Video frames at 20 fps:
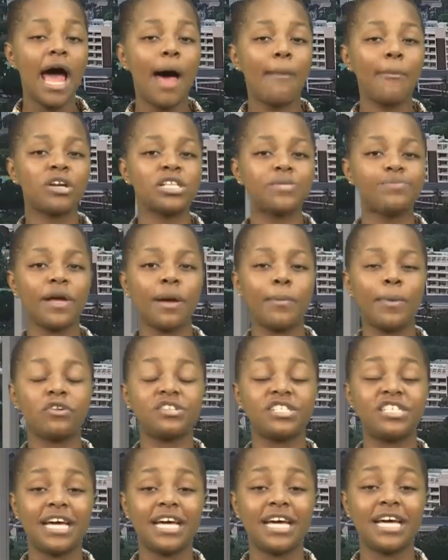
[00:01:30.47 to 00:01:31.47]
I'm going to speak
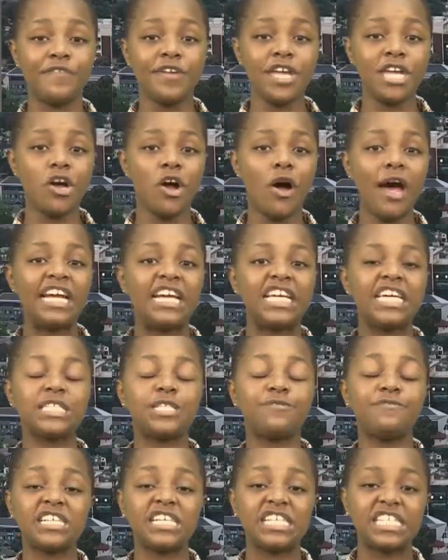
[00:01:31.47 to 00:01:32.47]
about Davido and
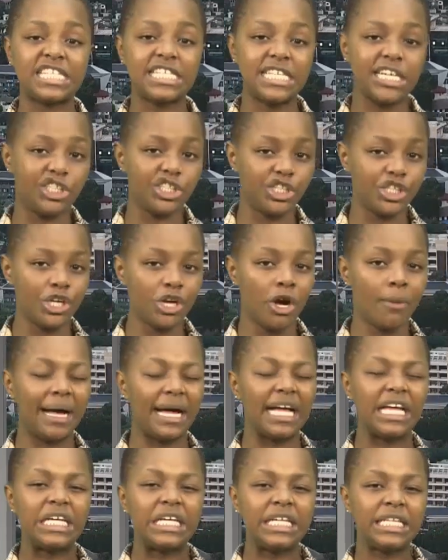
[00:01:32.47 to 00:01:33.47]
his fiancée,
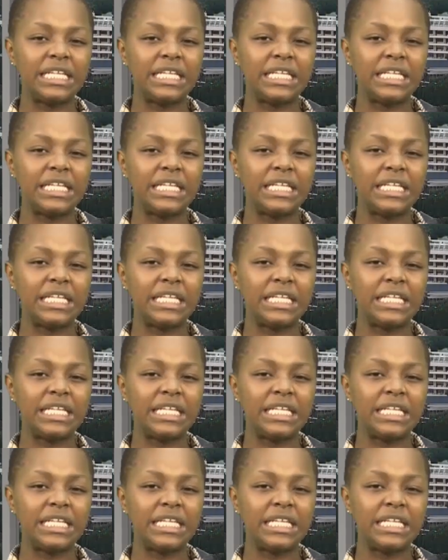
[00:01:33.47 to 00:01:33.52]
Chioma.